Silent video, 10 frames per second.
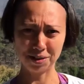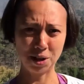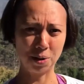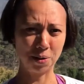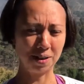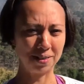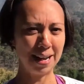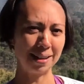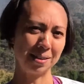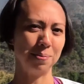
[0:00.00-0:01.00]
So
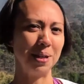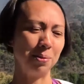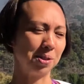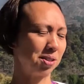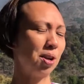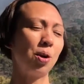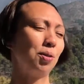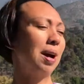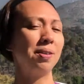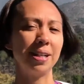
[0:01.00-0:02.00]
that to me was so
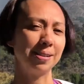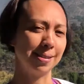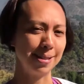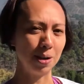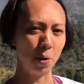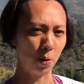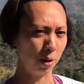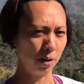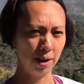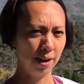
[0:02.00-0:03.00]
grounding to see all the